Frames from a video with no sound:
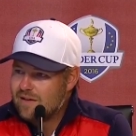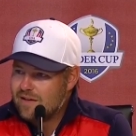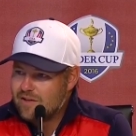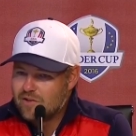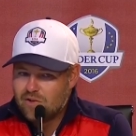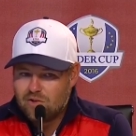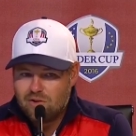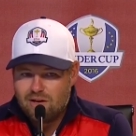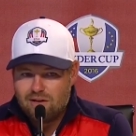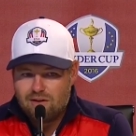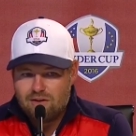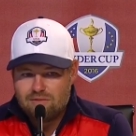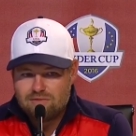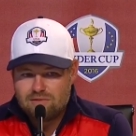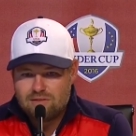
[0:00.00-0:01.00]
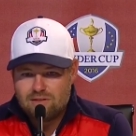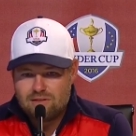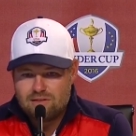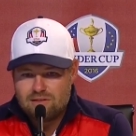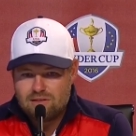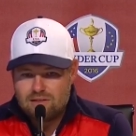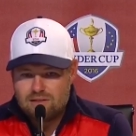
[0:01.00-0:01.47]
you're a great golfer,
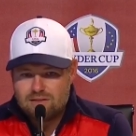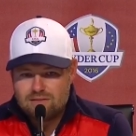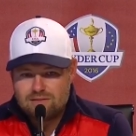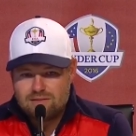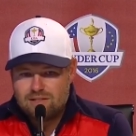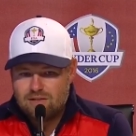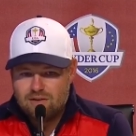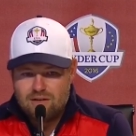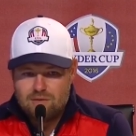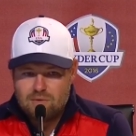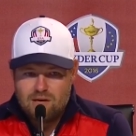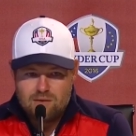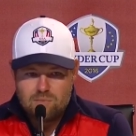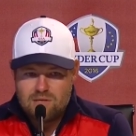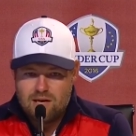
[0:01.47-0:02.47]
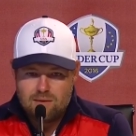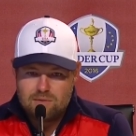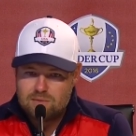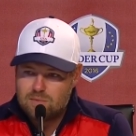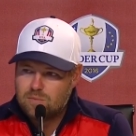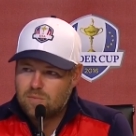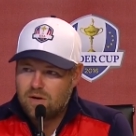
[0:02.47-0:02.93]
and I'd be
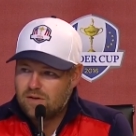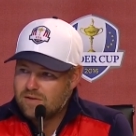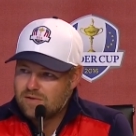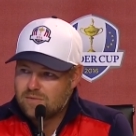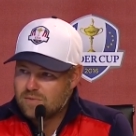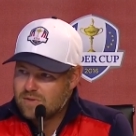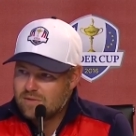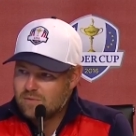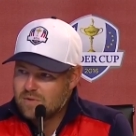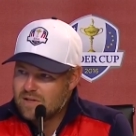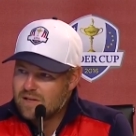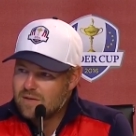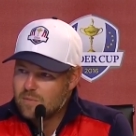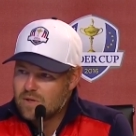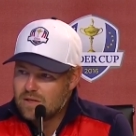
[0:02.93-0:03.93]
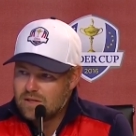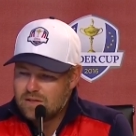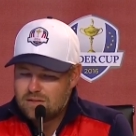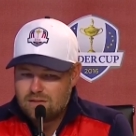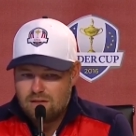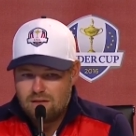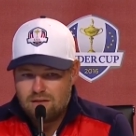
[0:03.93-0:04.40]
happy to be partners with anybody.
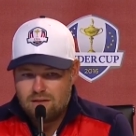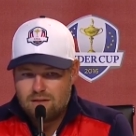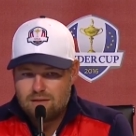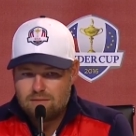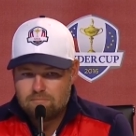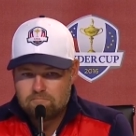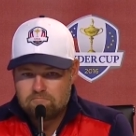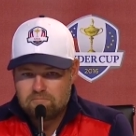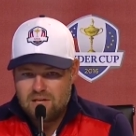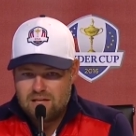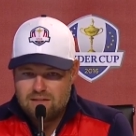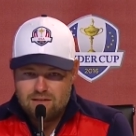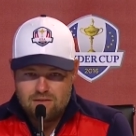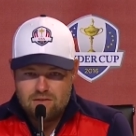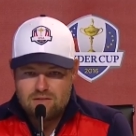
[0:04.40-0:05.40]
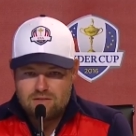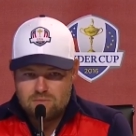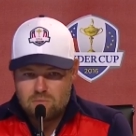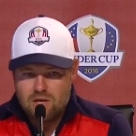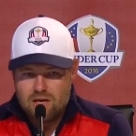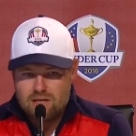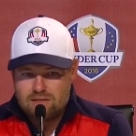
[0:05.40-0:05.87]
I think there's
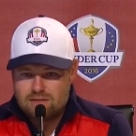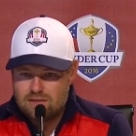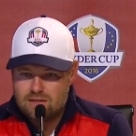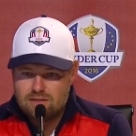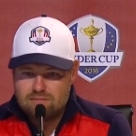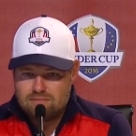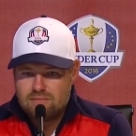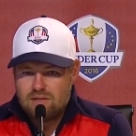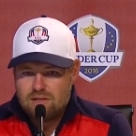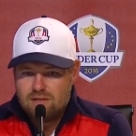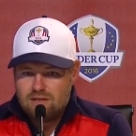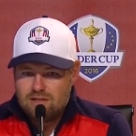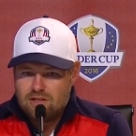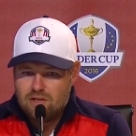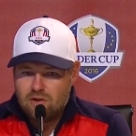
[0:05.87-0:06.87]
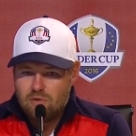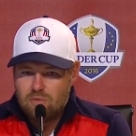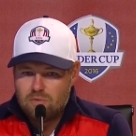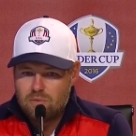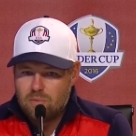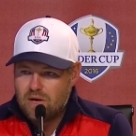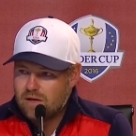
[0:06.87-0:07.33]
some guys that
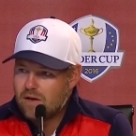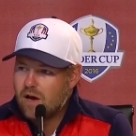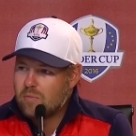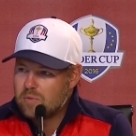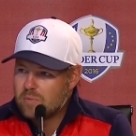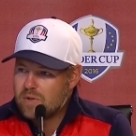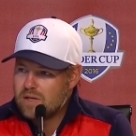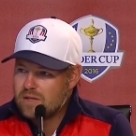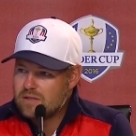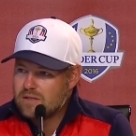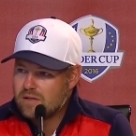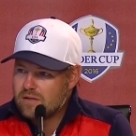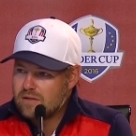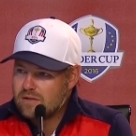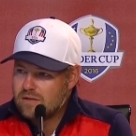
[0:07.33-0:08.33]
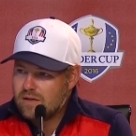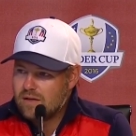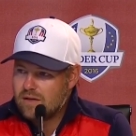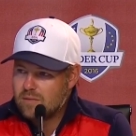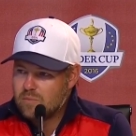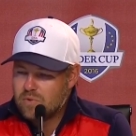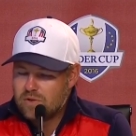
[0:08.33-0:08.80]
we might complement each other
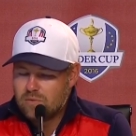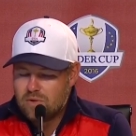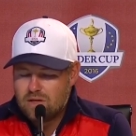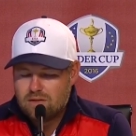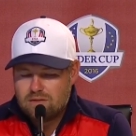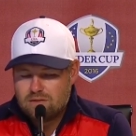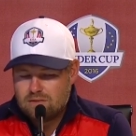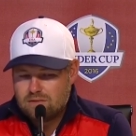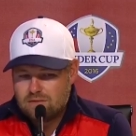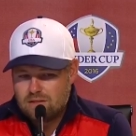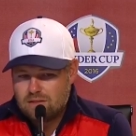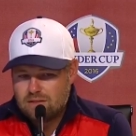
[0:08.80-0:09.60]
pretty well, and